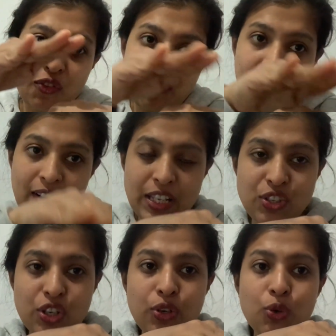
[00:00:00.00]
First
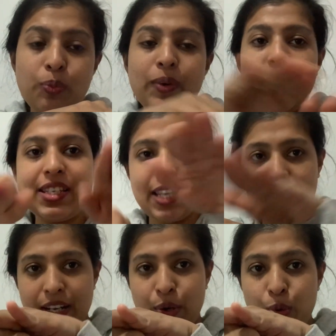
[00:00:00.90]
group and
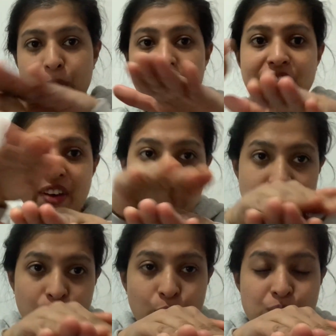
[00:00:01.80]
second group, and first
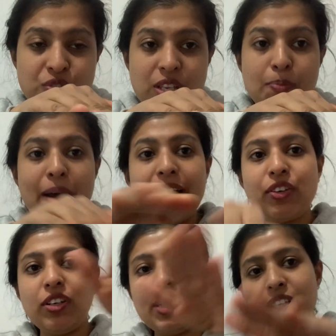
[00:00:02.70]
group's impact on
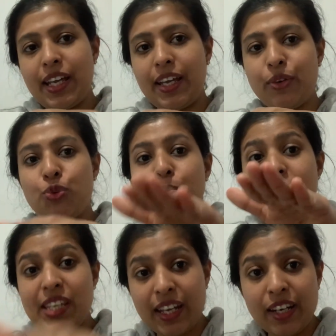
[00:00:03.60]
second group, and
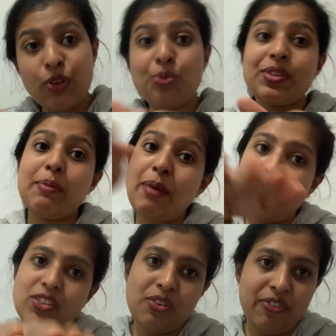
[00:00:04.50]
second group's impacts
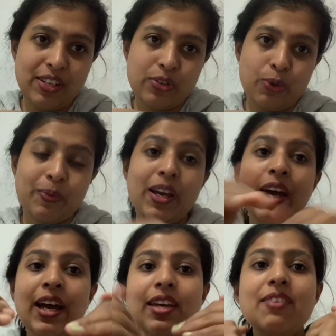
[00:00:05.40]
on first group.
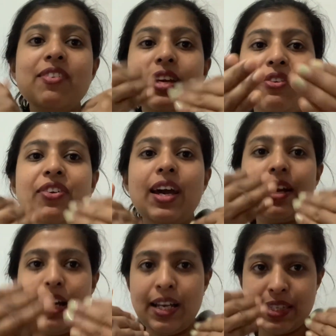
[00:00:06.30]
If we are
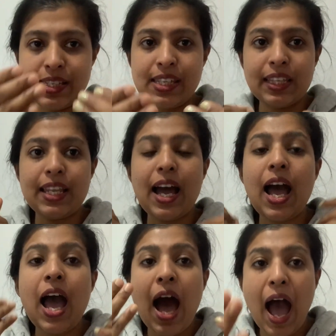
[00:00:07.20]
assessing the
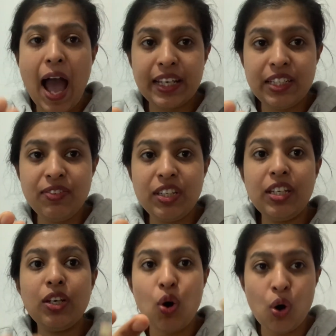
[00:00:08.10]

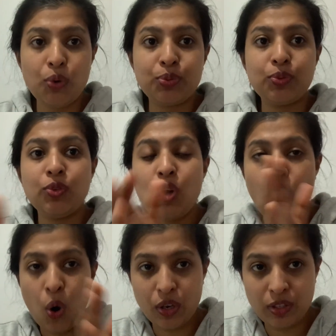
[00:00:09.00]
activity of
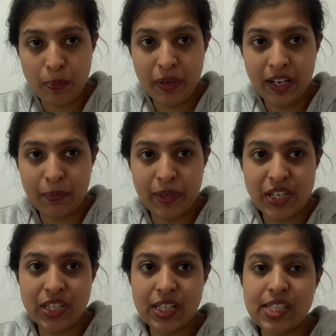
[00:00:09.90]
orthopedic
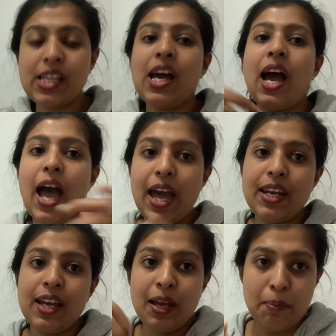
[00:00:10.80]
patients and
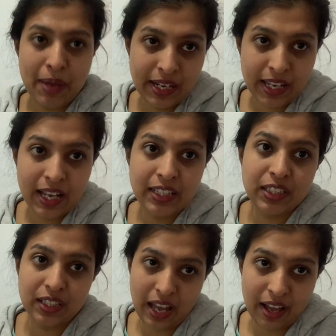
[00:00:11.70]
mental health
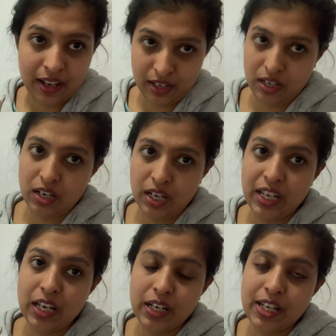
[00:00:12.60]

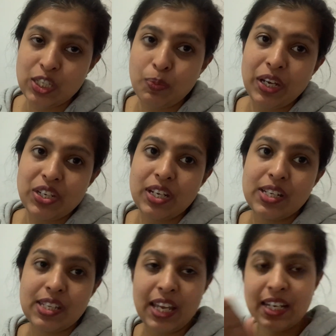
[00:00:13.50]
illness patients
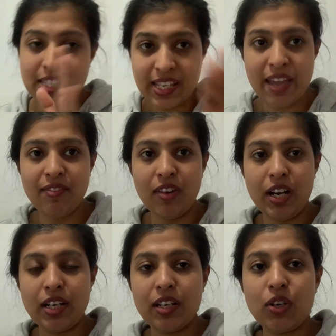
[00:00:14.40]
in the same
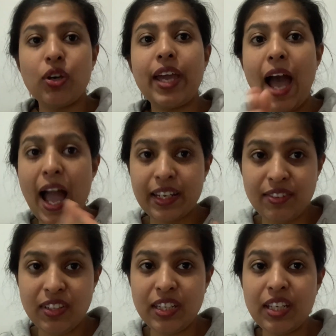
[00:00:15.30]
ward, okay,
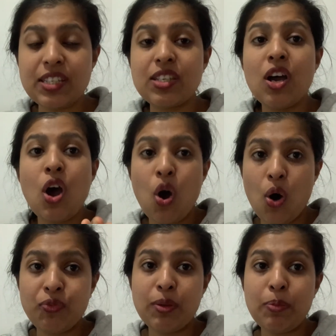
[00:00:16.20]
activities
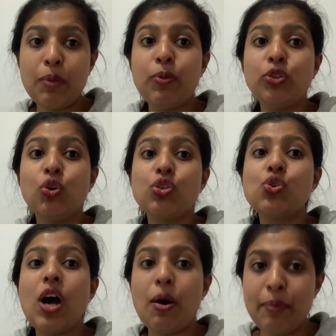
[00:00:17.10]
of the people, those who
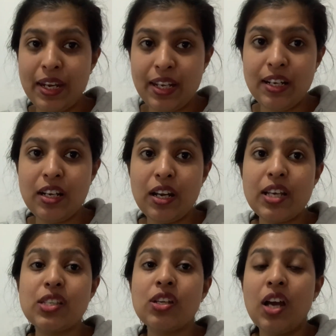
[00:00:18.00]
have mental
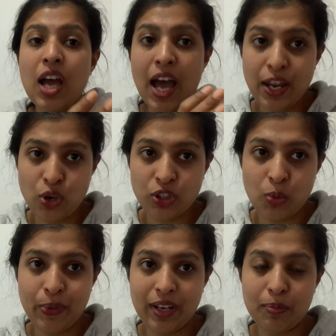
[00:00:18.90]
illness and
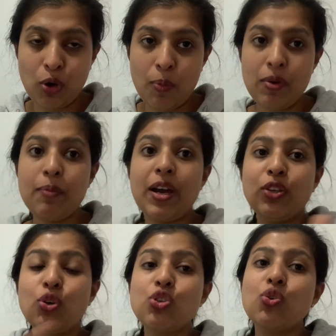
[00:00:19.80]
orthopedic problem, and
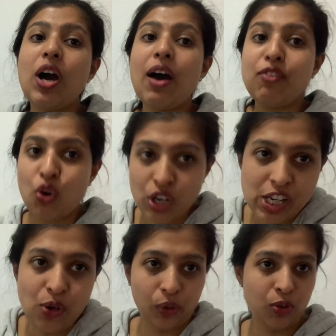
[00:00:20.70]
those who have only
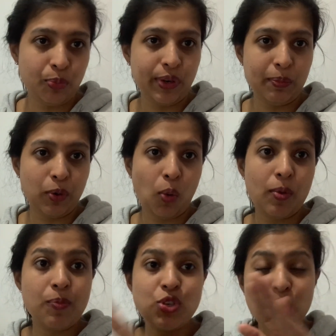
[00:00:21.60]
orthopedic
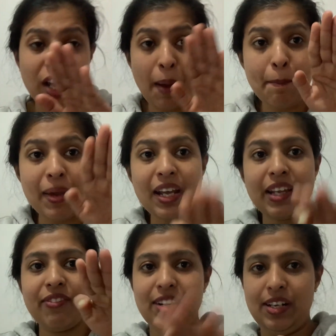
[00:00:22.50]
problems, you are
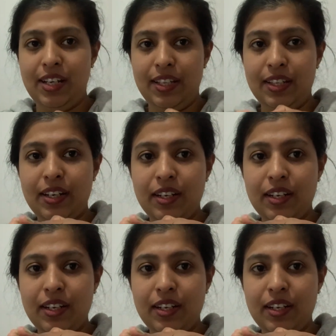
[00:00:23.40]
comparing one another.